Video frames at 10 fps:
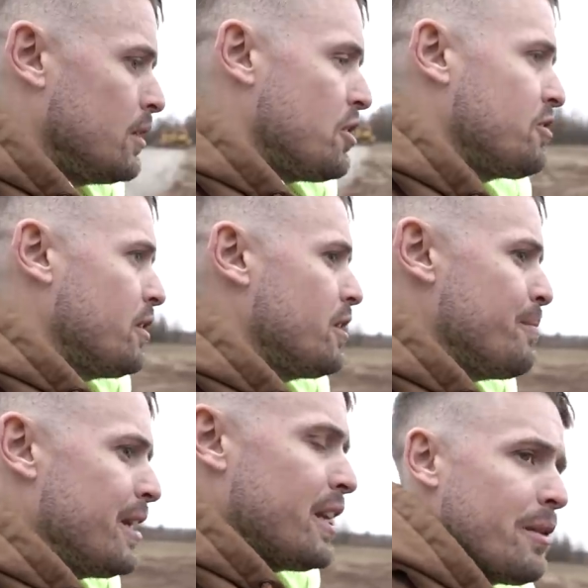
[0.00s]
just the
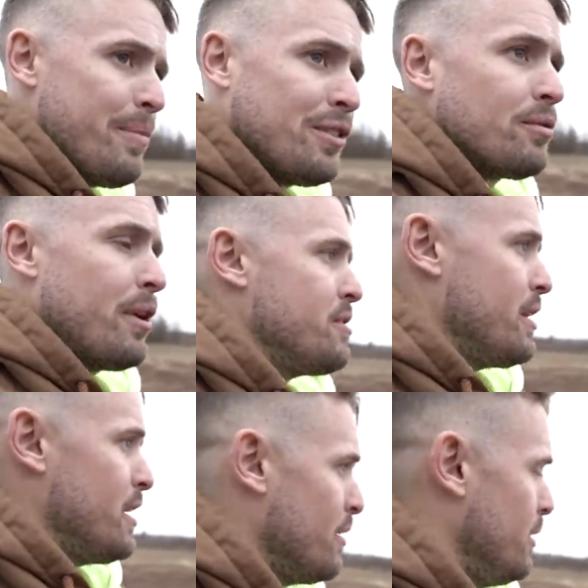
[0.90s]
beginning, the pistol range
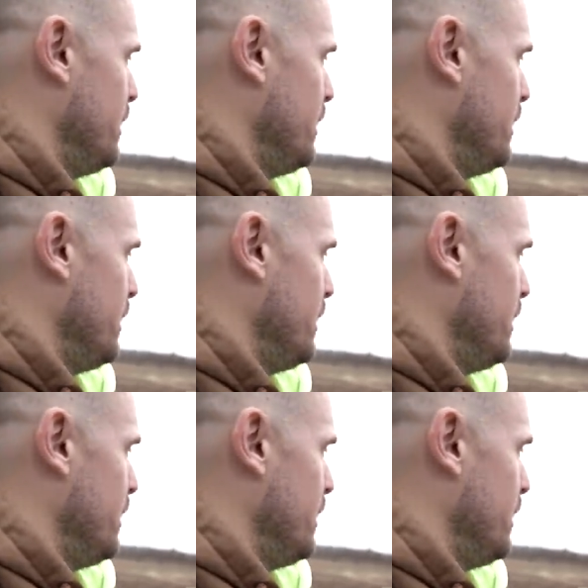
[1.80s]
right here.